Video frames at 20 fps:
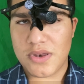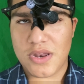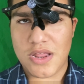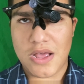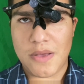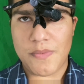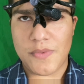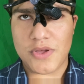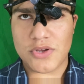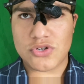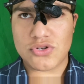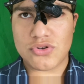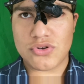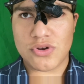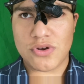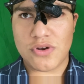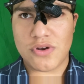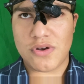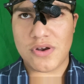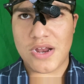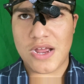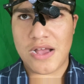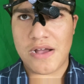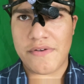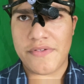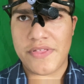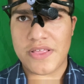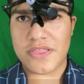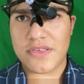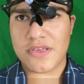I'm not sure
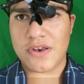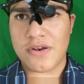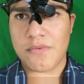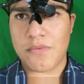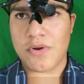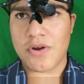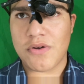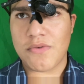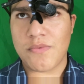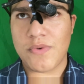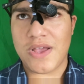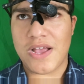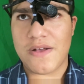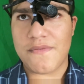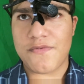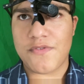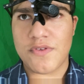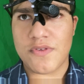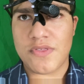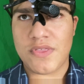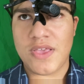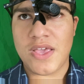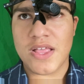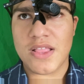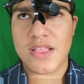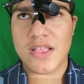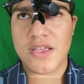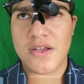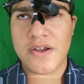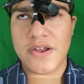how that's going to work. We have to
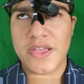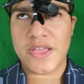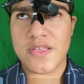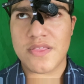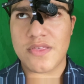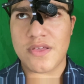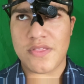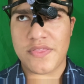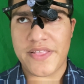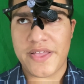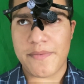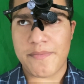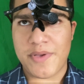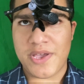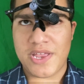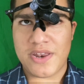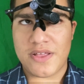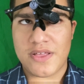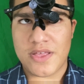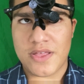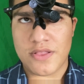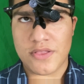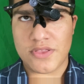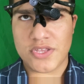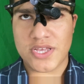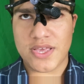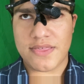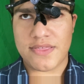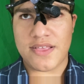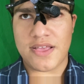get our hands on that beta and
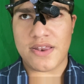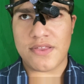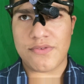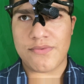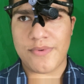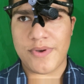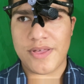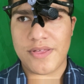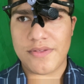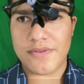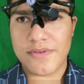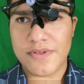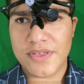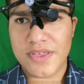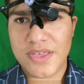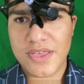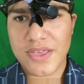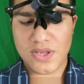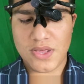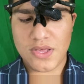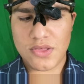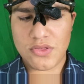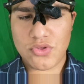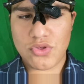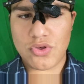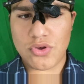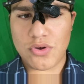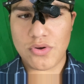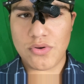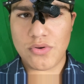test that as well.
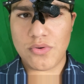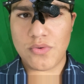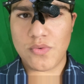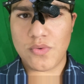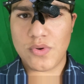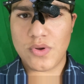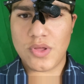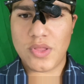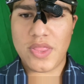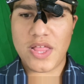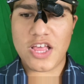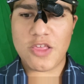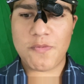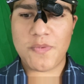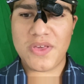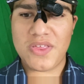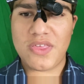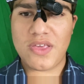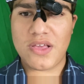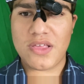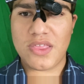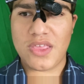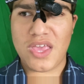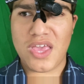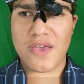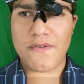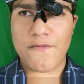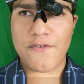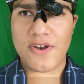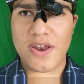So that's basically
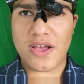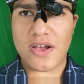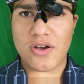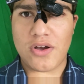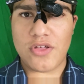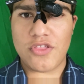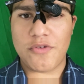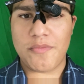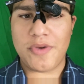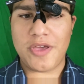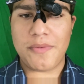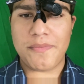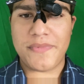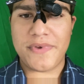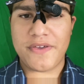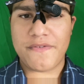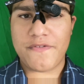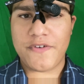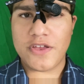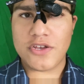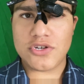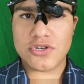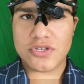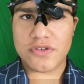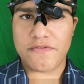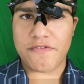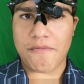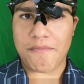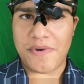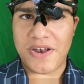it for like all the main big features
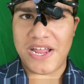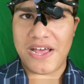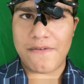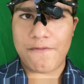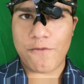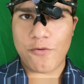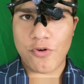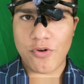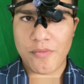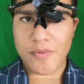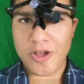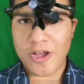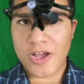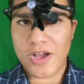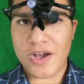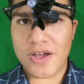of the platform.